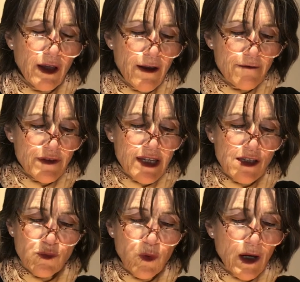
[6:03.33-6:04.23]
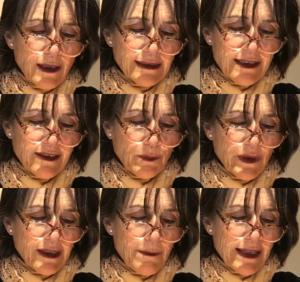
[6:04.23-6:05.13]
for these wordless but
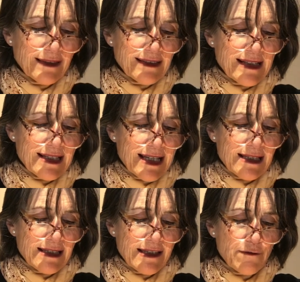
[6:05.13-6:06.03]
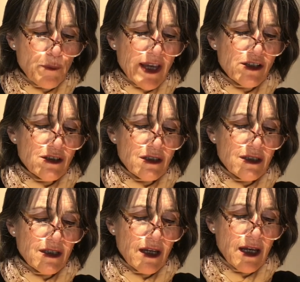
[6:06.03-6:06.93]
immensely sensitive patients.
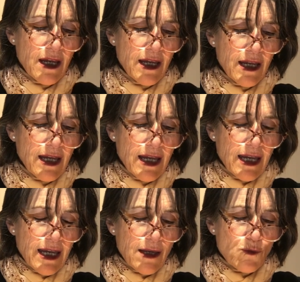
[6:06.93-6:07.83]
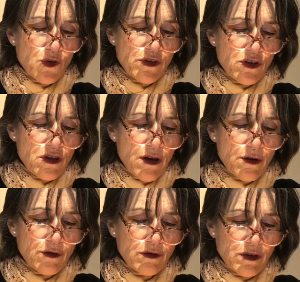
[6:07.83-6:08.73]
It was to
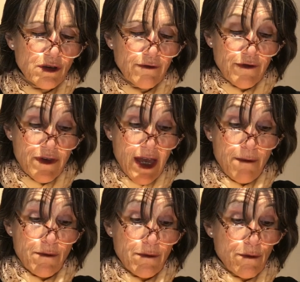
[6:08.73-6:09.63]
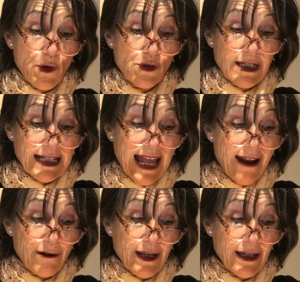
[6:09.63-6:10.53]
those, for them, most
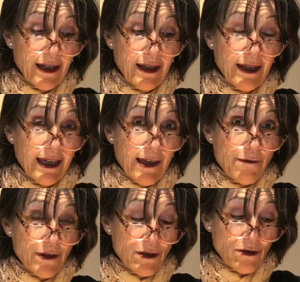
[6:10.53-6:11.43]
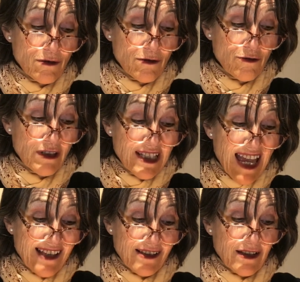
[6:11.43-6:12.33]
glaring, even
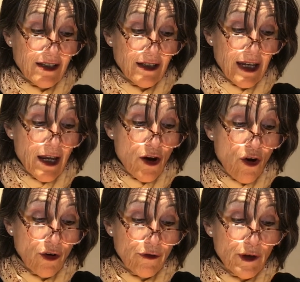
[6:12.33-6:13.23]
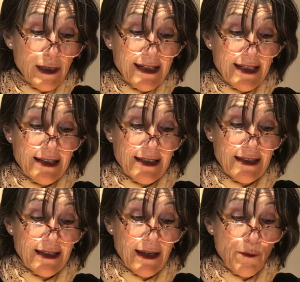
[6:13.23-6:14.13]
grotesque incongruities and
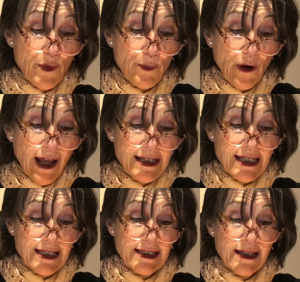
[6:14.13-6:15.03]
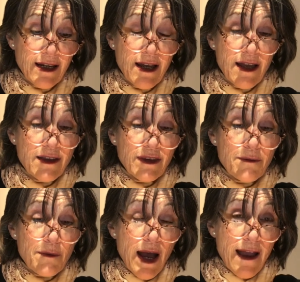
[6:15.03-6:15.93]
improprieties that
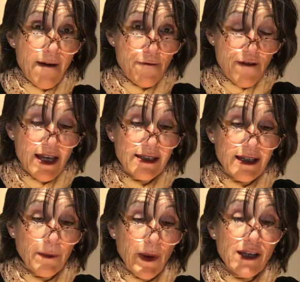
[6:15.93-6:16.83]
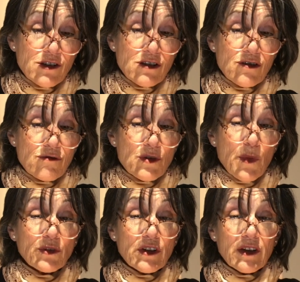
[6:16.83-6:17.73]
my aphasic patients
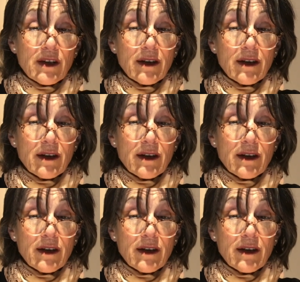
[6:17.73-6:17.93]
responded,